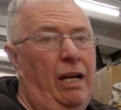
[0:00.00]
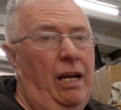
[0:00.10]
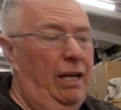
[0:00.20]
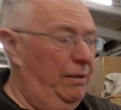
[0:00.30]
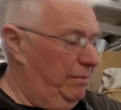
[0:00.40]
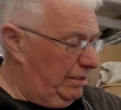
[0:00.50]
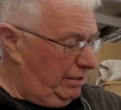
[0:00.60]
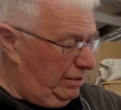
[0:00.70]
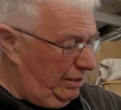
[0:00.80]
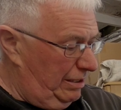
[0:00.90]
But
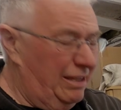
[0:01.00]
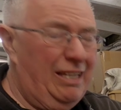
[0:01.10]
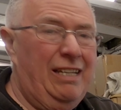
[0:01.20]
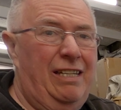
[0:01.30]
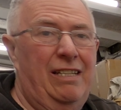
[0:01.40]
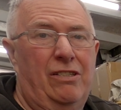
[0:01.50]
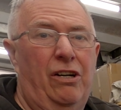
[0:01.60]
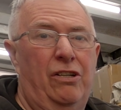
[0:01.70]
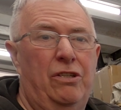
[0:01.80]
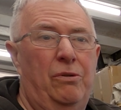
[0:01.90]
thinking it's
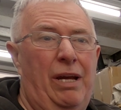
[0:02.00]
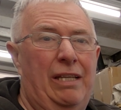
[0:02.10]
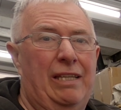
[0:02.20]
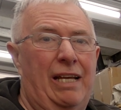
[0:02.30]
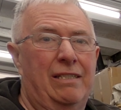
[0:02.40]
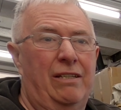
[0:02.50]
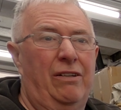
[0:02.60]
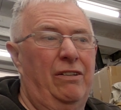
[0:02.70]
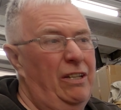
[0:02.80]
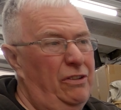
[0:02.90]
got a new head gasket
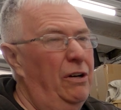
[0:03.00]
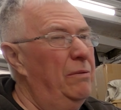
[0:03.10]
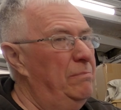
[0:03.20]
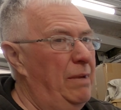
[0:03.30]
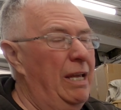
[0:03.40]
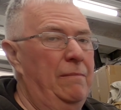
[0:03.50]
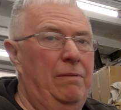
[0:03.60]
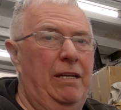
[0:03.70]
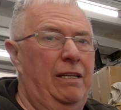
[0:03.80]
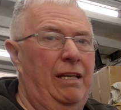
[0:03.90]
on, I thought
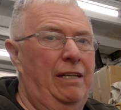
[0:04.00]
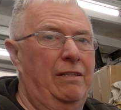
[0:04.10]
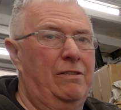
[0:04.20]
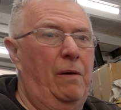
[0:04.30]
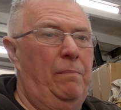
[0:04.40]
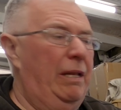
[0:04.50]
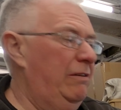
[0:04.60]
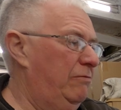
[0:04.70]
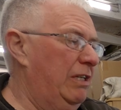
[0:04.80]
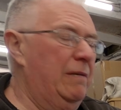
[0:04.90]
maybe it had a top
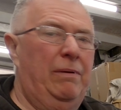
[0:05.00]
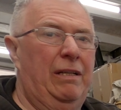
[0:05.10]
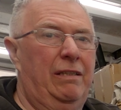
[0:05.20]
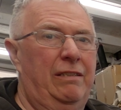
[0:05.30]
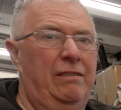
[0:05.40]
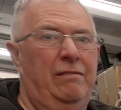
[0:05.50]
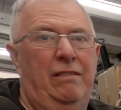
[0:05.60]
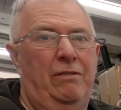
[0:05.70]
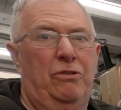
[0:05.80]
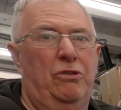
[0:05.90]
end rebuild and
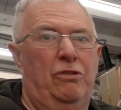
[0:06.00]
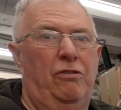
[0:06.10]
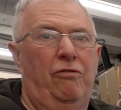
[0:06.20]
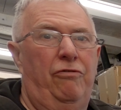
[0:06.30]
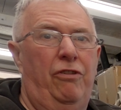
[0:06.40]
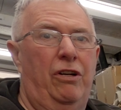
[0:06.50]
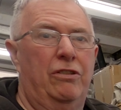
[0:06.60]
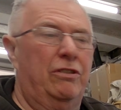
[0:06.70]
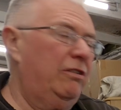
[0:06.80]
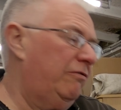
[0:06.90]
it was just an
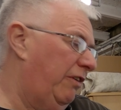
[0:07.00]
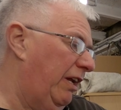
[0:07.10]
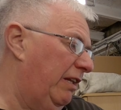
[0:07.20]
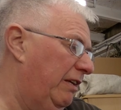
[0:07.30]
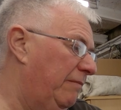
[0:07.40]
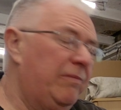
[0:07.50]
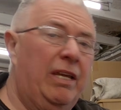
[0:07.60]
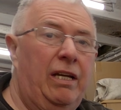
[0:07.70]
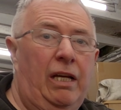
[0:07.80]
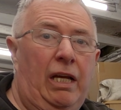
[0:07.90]
unfortunate failure.
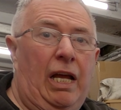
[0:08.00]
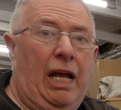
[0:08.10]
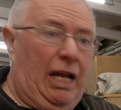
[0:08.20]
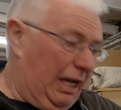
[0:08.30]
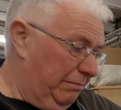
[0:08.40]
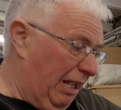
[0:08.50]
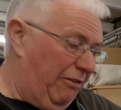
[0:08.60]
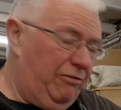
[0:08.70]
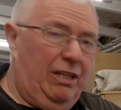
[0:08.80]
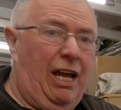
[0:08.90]
I'm
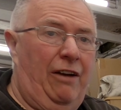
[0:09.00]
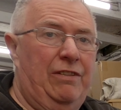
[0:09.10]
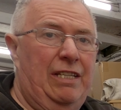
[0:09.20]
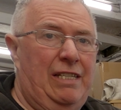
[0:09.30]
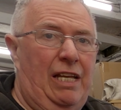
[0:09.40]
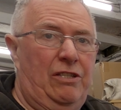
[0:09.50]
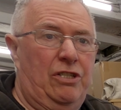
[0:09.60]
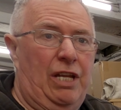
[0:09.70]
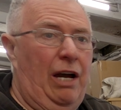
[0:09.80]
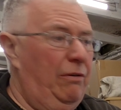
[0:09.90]
definitely having this
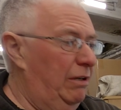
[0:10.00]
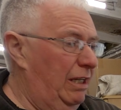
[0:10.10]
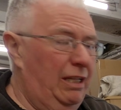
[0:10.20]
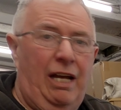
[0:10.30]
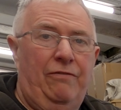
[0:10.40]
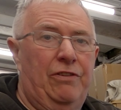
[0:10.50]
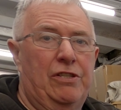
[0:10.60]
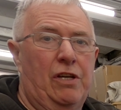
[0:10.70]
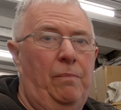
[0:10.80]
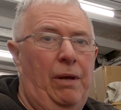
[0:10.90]
engine out and I'll have the
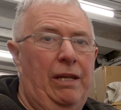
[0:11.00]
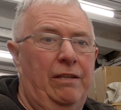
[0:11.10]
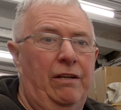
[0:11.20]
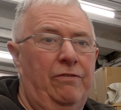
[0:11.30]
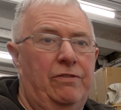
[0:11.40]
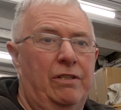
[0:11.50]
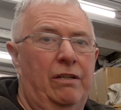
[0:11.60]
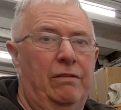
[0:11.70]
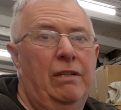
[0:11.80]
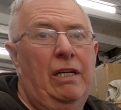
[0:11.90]
top end off,
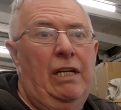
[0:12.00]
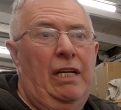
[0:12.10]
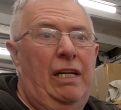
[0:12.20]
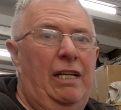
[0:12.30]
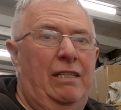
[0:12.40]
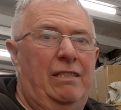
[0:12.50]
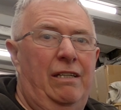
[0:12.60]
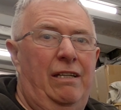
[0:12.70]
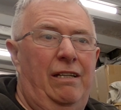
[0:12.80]
so it's